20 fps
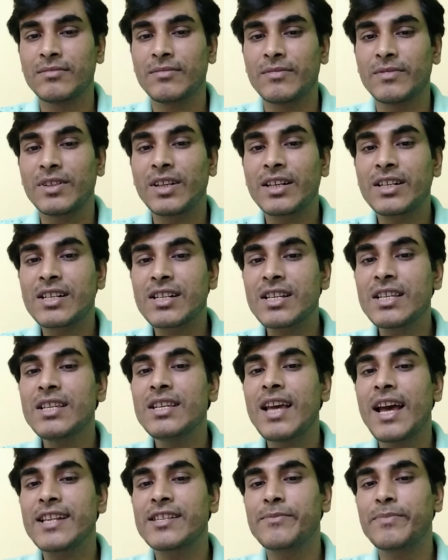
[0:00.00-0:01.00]
The
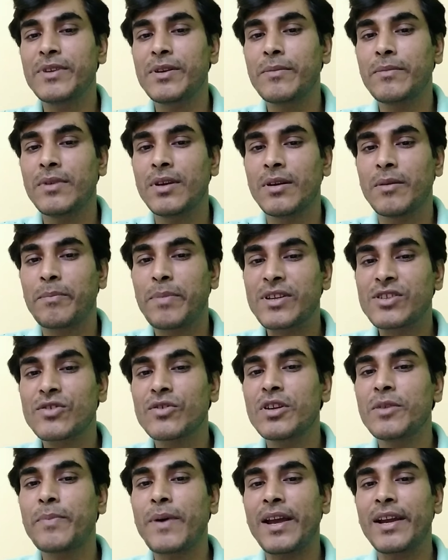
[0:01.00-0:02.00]
tree has been
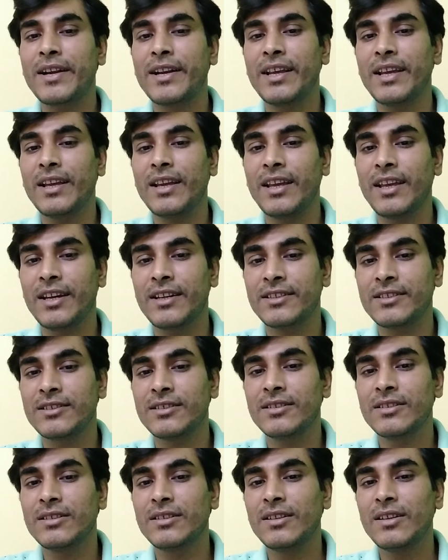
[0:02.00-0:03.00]
personified
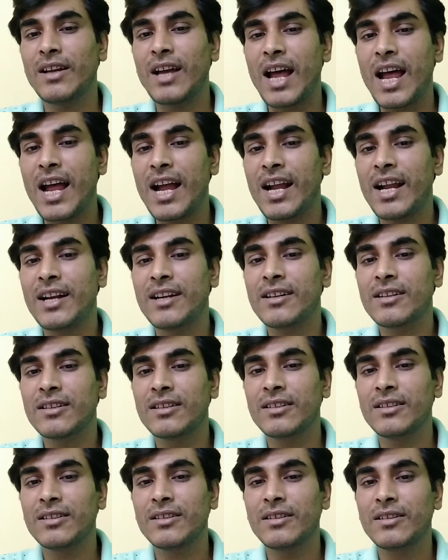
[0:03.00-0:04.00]
here, and
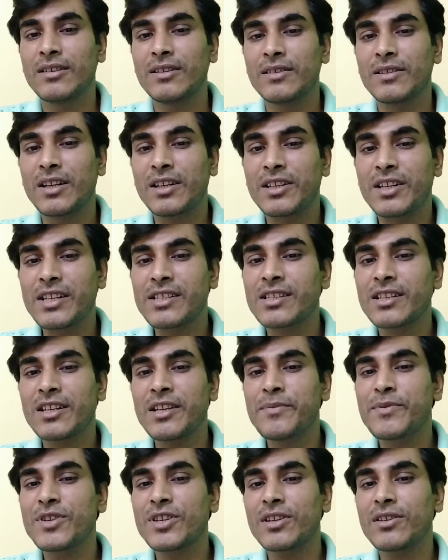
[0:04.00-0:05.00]
the
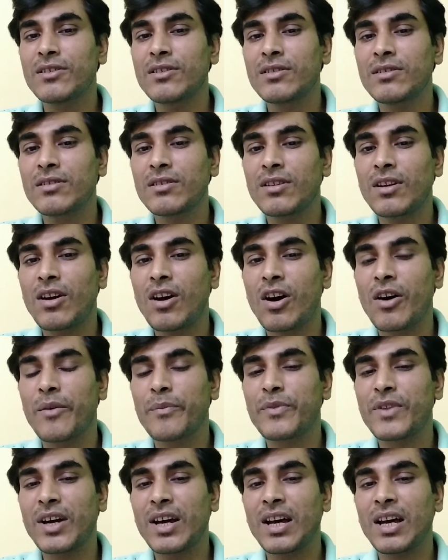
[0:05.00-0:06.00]
description
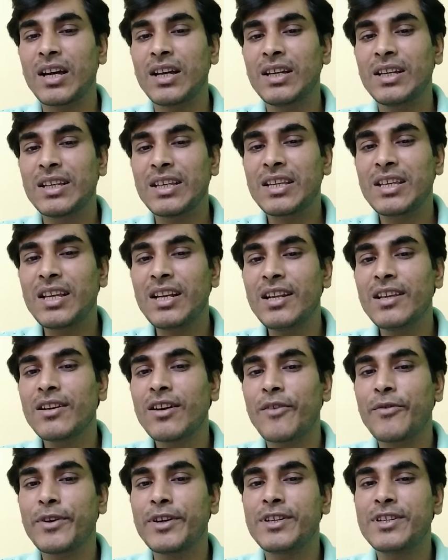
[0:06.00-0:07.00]
of the killing
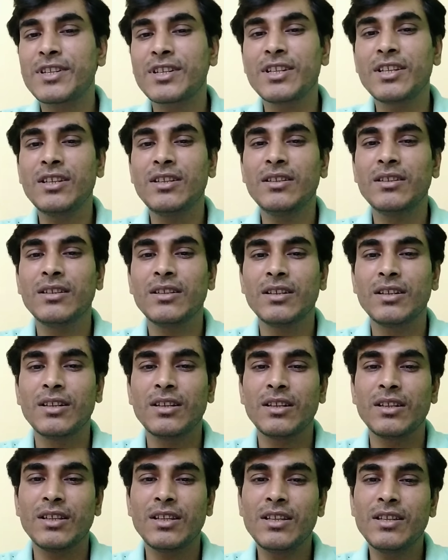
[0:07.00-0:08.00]
of a tree
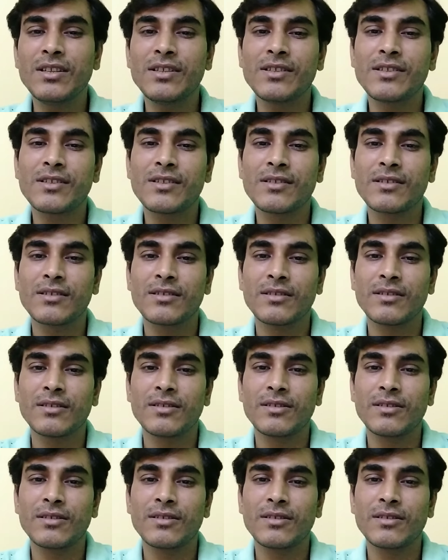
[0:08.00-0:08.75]
is